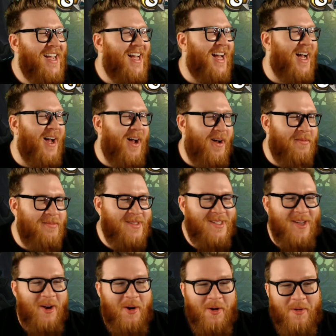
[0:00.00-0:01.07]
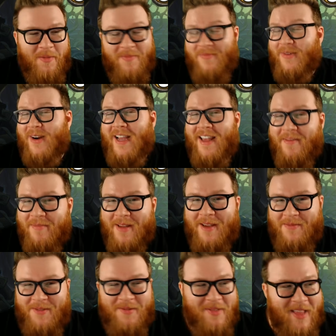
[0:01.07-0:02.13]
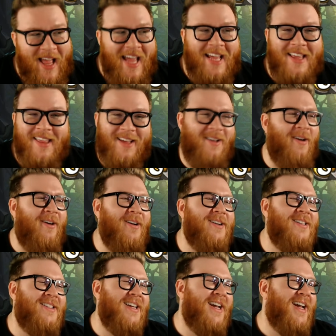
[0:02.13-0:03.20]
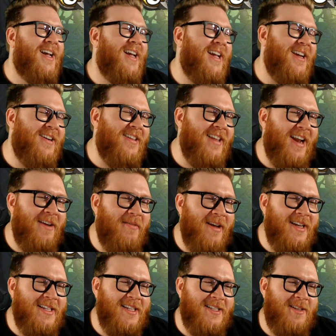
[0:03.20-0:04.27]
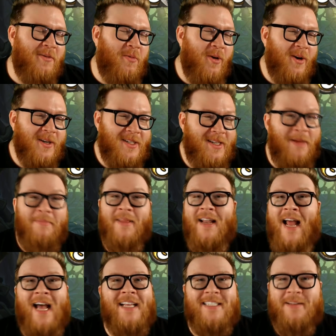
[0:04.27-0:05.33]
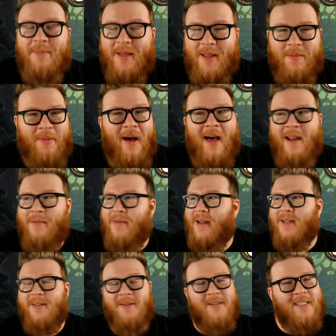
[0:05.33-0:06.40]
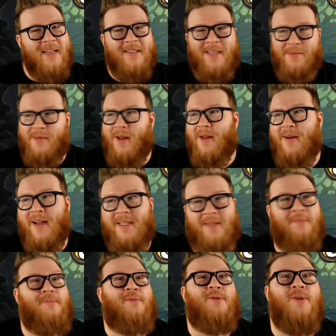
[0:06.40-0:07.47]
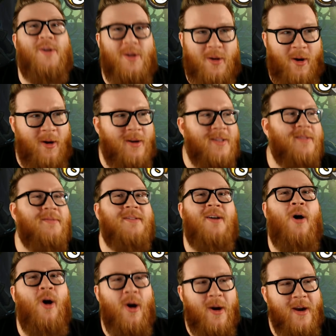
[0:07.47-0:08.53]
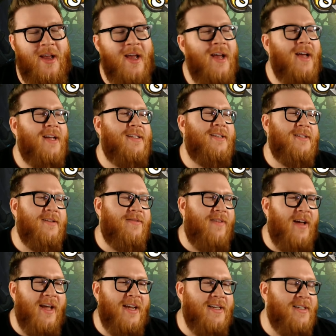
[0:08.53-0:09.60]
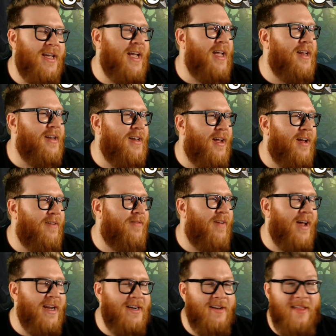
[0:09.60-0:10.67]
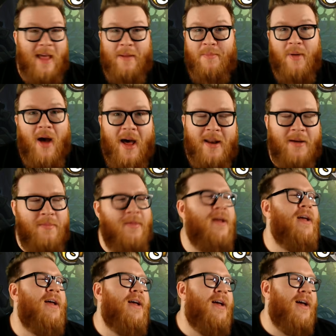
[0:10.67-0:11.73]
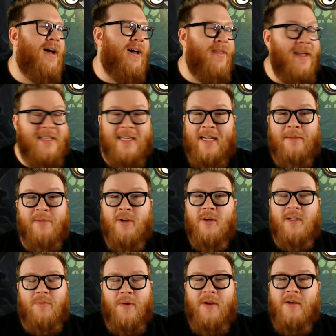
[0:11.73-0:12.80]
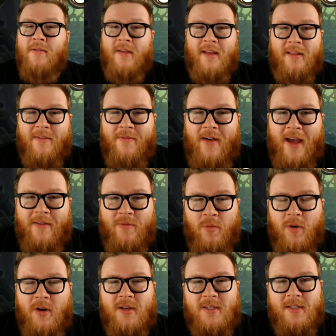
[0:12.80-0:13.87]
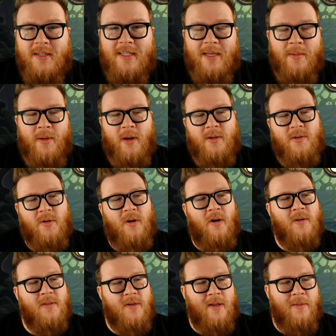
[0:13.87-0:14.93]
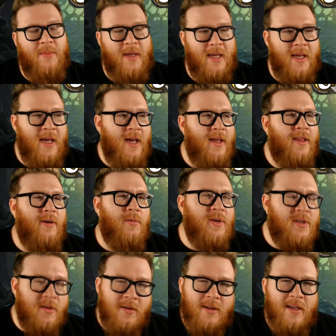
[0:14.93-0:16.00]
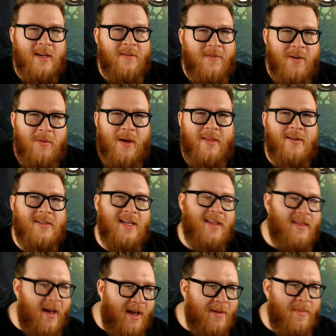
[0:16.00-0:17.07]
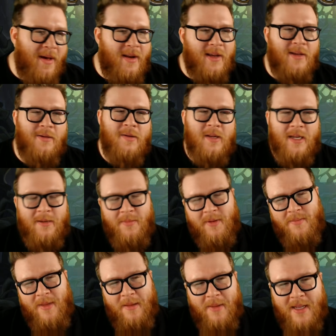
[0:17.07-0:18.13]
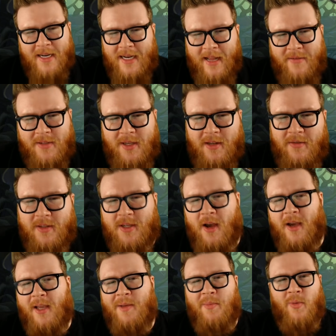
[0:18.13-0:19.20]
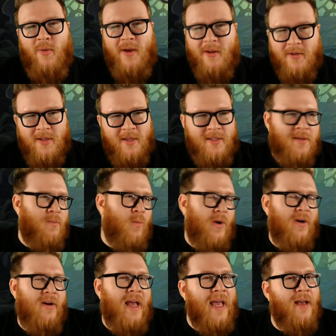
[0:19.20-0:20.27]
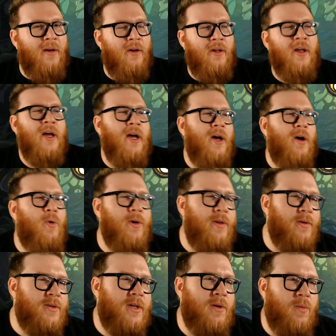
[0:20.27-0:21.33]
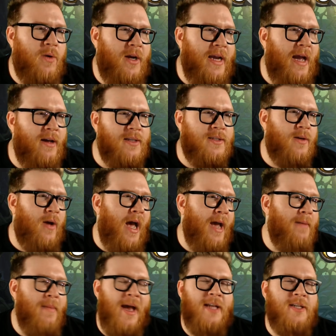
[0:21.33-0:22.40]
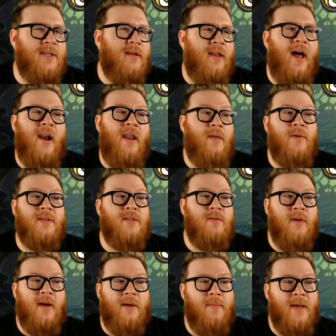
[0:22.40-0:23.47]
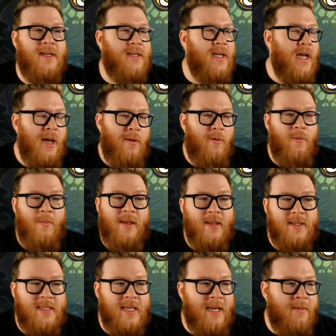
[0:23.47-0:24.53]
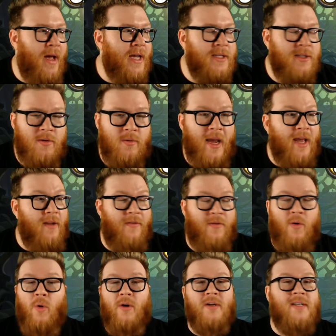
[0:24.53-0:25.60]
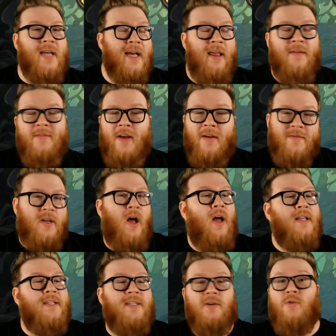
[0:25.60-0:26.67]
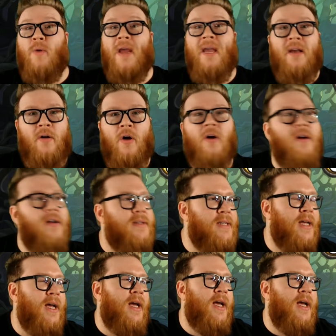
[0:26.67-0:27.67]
Um, so forgive me if you like the cards here that I ranked as the worst. Something has to be at the bottom, and it turns out Demon Hunter has some good cards, so it's hard to define and uh, find that bottom. Uh, that said, I'm curious what you think the five worst Demon Hunter cards are going to be. There were certainly a few others I thought about including, but maybe I didn't have as good of a talking point or saw some weird angle where those could work out. So I imagine a lot of the ones you recommend will be the same I do. And of course, I left off tons of great cards.